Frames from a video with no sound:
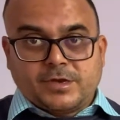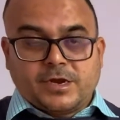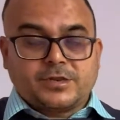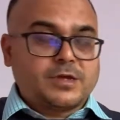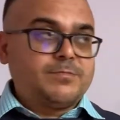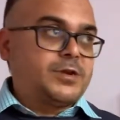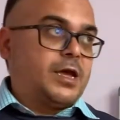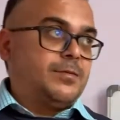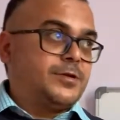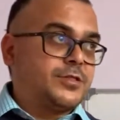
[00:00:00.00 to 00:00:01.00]
And
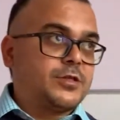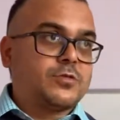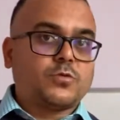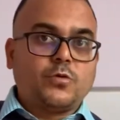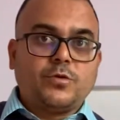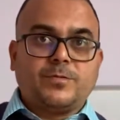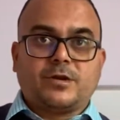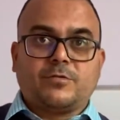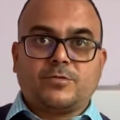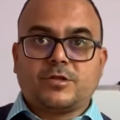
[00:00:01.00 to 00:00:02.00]
sometimes it is the sonometer
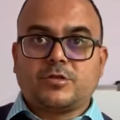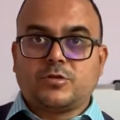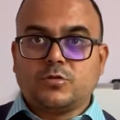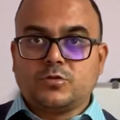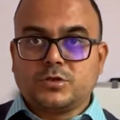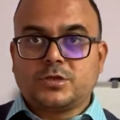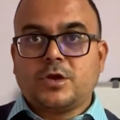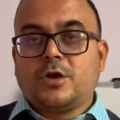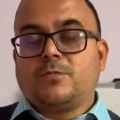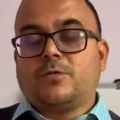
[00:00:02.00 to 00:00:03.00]
which is used
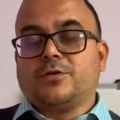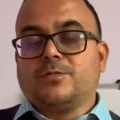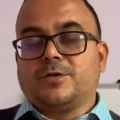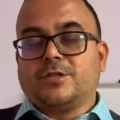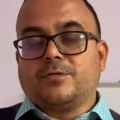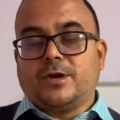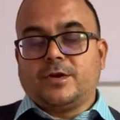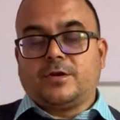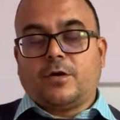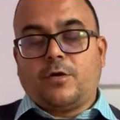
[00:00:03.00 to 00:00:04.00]
for the
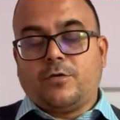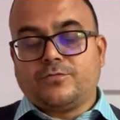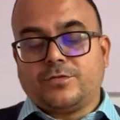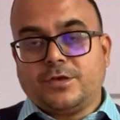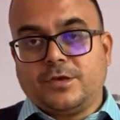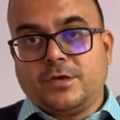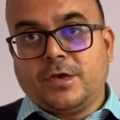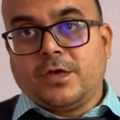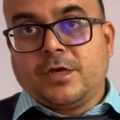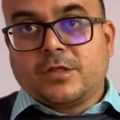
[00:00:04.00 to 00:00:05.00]
measurement of the
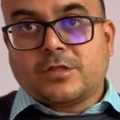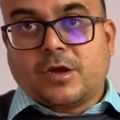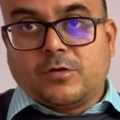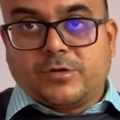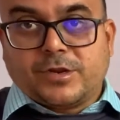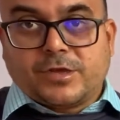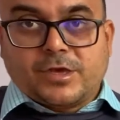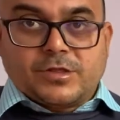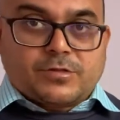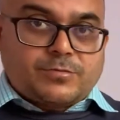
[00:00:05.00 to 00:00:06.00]
sound in
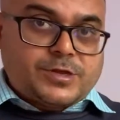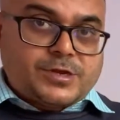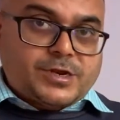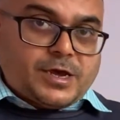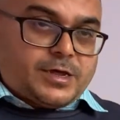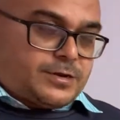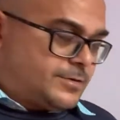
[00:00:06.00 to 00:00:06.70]
case of the guitar.